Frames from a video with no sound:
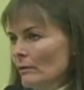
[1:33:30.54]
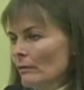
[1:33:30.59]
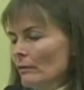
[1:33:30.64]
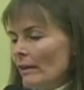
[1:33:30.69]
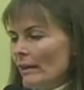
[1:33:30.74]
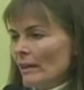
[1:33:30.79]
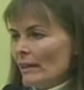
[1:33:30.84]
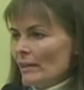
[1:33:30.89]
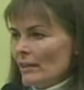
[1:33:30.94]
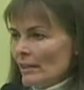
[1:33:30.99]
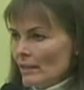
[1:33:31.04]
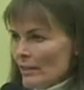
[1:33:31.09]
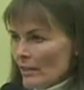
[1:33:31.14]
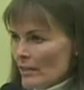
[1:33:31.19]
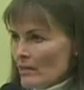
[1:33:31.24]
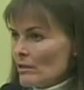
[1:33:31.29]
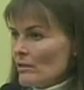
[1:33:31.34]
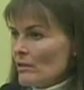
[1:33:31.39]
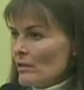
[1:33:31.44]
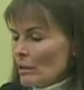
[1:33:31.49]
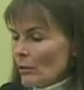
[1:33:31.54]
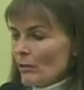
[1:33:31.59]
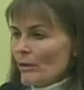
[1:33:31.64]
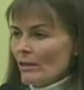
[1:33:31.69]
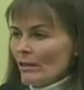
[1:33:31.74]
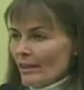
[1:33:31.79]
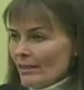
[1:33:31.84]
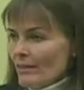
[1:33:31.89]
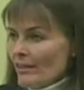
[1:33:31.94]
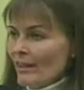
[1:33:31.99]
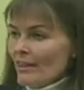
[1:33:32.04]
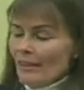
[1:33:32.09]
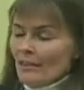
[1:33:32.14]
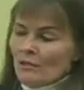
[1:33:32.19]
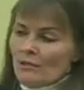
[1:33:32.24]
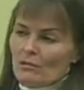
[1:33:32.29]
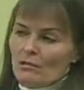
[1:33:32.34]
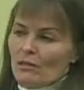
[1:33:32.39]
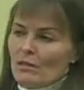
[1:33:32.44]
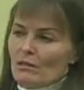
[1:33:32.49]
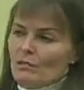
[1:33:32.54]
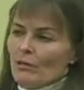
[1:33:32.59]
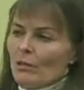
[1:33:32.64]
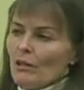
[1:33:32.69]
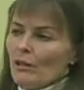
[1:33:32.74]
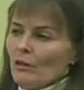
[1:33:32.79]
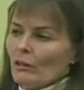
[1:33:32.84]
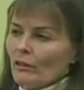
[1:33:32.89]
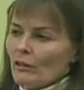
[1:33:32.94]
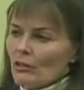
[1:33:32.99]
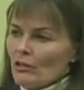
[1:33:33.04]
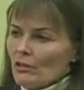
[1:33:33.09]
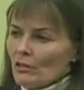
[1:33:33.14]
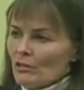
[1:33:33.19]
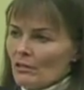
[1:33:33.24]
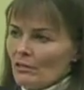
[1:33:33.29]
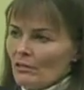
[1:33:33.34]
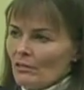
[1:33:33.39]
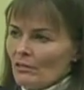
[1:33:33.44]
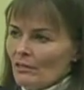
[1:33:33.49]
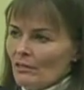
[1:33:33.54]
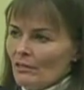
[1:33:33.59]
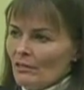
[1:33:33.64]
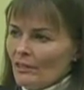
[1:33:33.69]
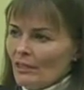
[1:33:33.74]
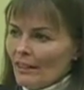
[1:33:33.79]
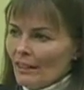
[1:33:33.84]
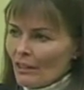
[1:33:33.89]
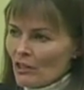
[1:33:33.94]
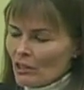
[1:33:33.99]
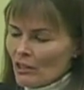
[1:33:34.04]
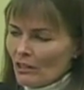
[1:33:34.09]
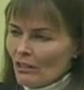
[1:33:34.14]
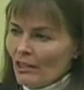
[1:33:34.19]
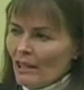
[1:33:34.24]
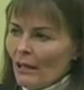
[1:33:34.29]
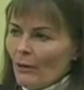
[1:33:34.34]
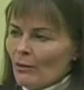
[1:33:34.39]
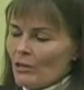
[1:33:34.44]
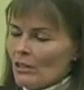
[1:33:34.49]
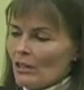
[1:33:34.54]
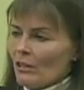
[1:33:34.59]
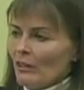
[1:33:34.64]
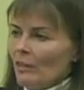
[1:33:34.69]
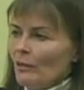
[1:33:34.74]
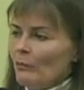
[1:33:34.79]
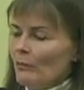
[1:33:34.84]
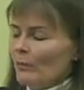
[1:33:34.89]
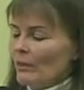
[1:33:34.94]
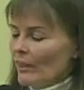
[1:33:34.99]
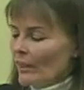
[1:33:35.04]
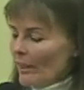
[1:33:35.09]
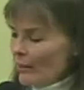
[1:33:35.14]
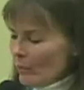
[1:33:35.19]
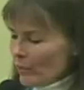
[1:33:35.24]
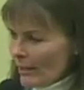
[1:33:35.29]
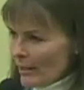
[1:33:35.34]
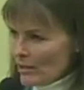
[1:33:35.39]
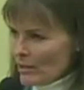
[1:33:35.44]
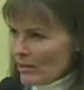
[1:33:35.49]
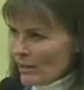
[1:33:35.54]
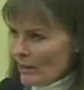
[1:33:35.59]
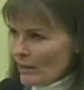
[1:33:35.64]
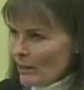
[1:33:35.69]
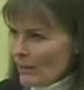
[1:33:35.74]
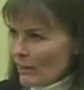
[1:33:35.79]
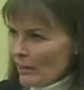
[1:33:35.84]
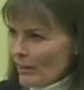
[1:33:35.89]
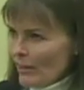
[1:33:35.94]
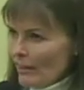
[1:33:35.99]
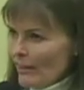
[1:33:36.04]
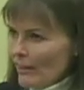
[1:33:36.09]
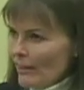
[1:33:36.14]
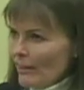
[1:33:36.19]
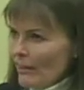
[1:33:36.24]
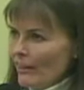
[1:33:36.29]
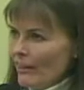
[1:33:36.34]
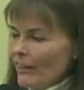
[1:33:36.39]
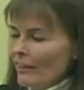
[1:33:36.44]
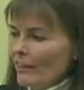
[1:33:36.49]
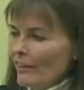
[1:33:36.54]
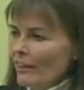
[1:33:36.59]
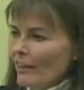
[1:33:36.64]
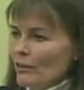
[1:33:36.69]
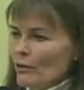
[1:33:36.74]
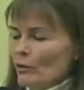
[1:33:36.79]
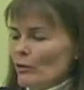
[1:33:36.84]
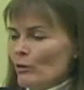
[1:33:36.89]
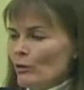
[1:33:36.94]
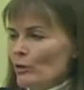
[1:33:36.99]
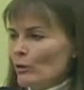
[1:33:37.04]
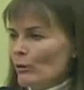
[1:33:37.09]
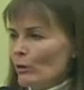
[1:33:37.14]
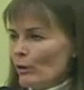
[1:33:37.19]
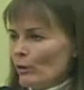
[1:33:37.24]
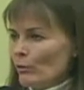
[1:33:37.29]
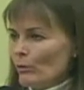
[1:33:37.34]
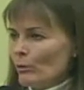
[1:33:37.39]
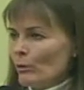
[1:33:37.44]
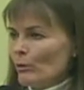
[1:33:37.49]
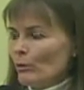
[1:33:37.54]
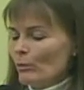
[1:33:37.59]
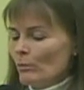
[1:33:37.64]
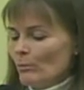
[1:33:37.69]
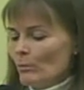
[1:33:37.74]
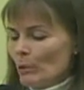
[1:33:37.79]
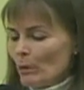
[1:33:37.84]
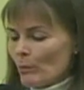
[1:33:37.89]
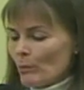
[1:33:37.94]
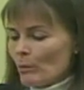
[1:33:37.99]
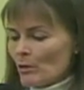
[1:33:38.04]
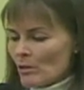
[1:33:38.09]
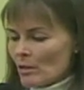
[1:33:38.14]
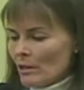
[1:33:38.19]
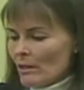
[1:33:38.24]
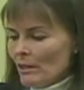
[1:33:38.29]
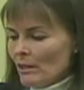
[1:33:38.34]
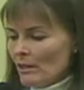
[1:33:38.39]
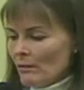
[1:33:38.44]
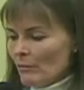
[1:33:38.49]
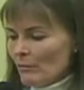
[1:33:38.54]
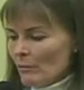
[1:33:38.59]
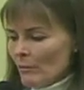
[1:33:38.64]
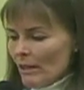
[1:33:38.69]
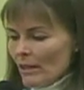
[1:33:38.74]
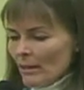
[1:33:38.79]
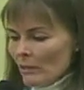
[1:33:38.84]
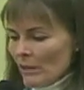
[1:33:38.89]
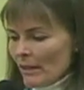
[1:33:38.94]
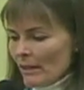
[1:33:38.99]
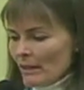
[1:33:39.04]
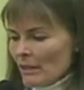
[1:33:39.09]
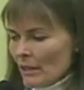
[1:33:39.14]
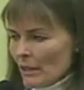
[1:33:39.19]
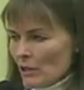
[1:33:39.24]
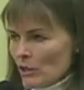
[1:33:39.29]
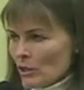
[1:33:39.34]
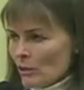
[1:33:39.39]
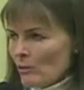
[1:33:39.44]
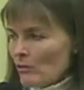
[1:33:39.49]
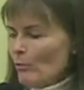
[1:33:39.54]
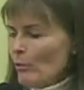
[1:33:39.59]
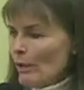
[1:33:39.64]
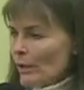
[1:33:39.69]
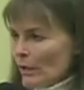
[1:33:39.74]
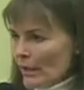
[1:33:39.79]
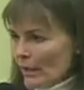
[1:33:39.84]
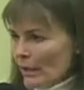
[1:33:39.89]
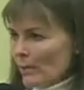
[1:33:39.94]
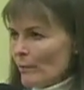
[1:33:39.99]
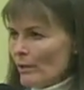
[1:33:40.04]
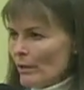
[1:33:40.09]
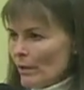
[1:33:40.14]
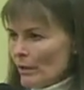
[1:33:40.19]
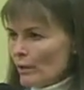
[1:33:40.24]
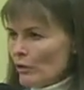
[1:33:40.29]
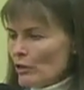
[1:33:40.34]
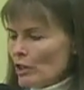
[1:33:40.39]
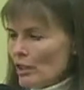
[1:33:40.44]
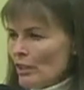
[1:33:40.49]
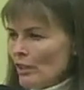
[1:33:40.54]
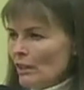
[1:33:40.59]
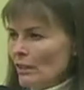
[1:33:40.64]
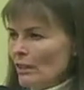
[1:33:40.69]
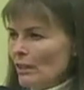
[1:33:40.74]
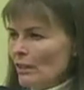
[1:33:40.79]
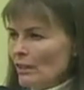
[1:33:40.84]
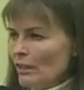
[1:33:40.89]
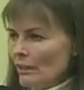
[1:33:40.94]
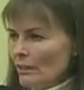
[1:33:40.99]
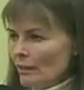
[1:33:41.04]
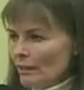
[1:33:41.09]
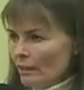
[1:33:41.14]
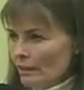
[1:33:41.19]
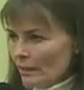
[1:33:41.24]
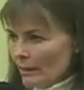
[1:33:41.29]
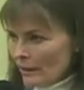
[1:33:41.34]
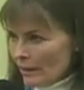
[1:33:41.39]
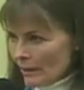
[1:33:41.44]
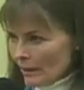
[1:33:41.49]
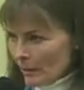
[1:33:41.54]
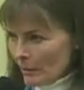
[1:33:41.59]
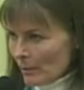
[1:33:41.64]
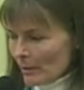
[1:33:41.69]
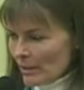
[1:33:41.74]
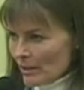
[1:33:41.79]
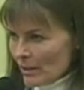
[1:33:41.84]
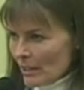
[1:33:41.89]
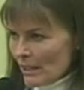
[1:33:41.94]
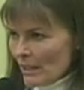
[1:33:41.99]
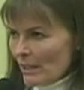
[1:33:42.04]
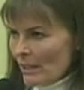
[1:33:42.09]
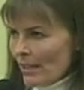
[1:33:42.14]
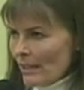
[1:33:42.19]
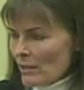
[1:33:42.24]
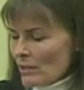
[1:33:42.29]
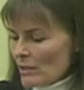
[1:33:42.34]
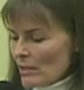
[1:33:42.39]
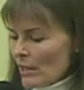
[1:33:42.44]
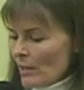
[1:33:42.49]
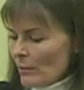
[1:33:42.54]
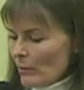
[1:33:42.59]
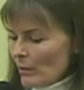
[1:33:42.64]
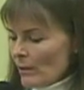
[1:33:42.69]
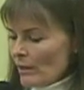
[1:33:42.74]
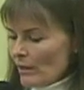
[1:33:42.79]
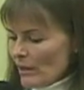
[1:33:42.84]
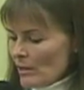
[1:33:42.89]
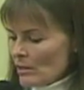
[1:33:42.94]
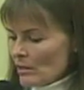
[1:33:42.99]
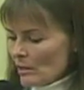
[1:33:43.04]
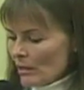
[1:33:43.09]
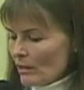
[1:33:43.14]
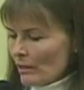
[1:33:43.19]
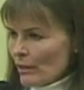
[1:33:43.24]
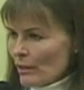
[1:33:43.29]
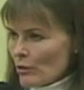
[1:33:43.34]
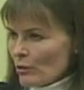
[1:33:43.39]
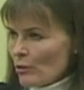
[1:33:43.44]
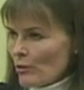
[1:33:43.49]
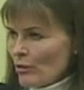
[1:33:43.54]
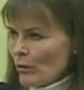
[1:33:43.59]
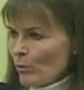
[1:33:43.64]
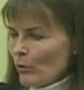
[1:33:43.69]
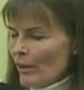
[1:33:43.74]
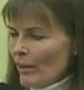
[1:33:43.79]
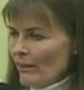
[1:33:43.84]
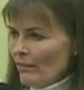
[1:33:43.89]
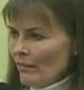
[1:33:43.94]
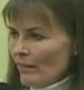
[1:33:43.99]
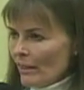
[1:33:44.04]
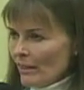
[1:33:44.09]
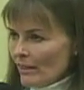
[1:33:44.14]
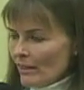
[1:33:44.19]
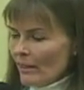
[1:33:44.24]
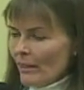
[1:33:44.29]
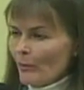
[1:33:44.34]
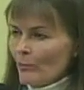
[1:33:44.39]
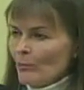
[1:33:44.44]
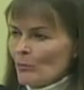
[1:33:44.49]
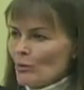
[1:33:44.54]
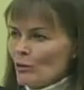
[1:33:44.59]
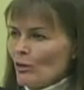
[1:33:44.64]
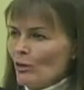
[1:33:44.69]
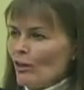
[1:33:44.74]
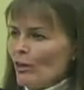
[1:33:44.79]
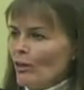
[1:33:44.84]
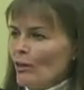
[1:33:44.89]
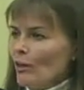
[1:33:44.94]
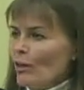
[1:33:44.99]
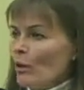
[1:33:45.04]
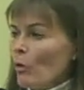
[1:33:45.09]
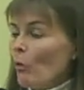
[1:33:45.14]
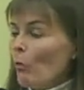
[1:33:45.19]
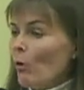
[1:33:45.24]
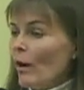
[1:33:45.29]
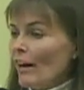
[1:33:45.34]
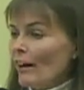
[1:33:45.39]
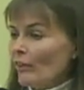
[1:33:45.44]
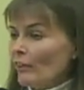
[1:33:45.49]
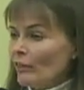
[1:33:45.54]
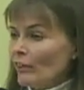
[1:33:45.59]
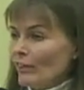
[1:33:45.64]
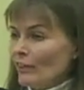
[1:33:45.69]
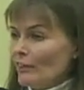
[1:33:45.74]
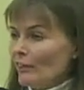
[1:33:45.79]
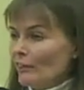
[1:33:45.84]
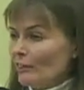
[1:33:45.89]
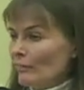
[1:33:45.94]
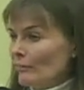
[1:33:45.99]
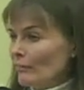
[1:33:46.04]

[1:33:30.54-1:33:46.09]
And it does, you know, that then it's very conscious to actually allow it to come and place it in there. And you can do it through purposely in meditation, bringing up the energy. But it's getting that statement nice and clear so that when it comes wildly